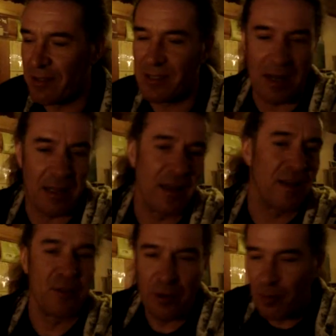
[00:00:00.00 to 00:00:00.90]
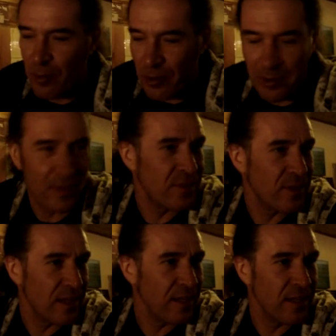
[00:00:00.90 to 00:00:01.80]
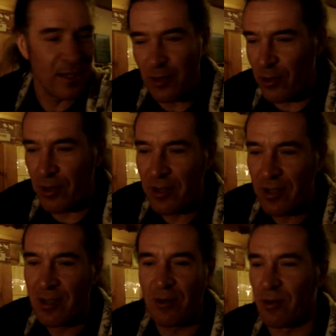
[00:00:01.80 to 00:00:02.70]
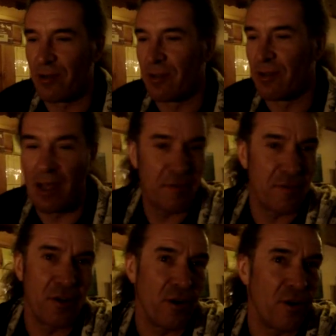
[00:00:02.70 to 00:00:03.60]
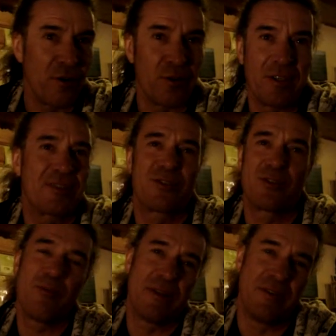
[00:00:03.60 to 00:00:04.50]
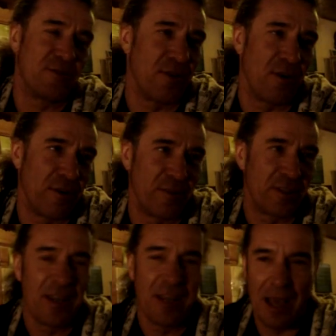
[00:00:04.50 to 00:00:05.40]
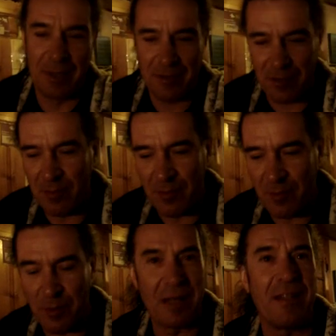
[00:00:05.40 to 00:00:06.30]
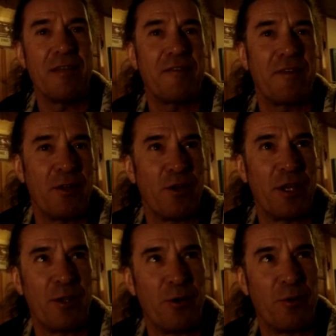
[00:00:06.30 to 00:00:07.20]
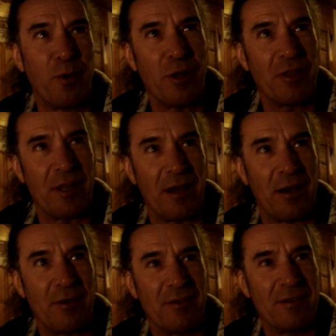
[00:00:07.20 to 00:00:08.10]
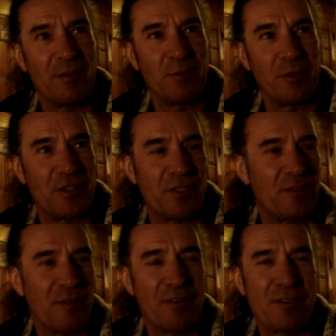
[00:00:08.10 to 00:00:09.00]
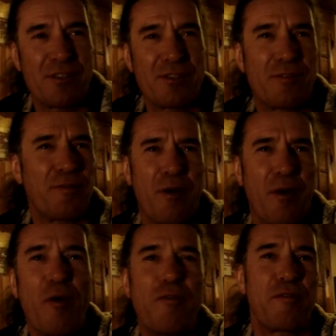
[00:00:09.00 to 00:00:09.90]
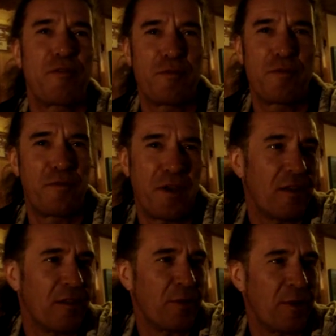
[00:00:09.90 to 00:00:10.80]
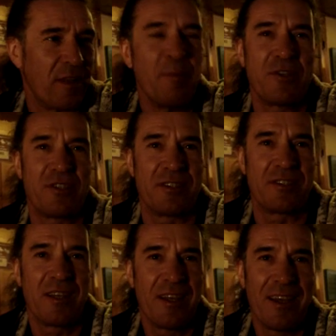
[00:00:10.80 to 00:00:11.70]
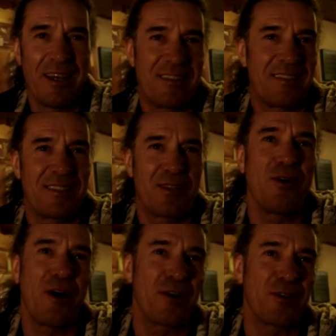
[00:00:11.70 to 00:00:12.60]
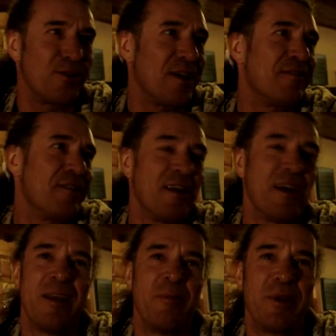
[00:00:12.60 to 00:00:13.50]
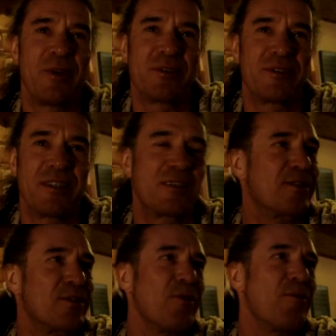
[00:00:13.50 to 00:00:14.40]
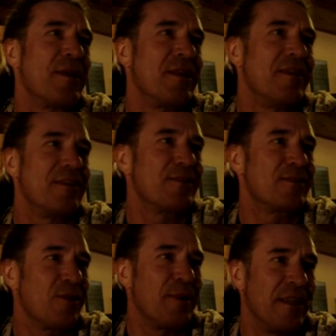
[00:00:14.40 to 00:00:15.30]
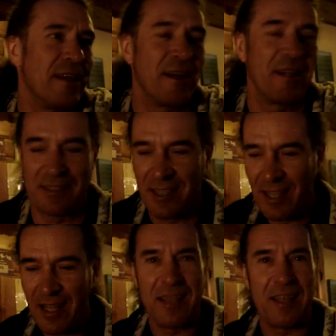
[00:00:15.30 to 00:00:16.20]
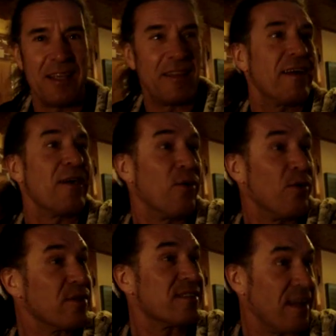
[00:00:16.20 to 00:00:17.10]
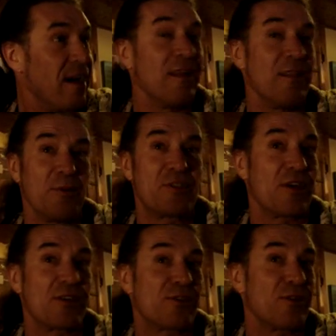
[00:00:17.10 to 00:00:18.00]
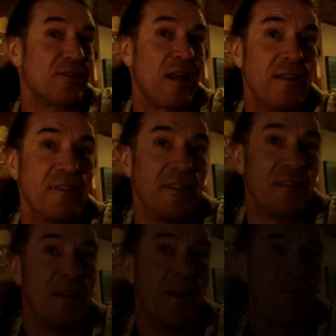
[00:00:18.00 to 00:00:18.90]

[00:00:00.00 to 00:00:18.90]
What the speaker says: Salgado more recently, or Avdon, or there's so many photographers. I mean, we live in a world now which is overfilled with images. It's so hard to give a name because there's so many guys in their own style which are so talented.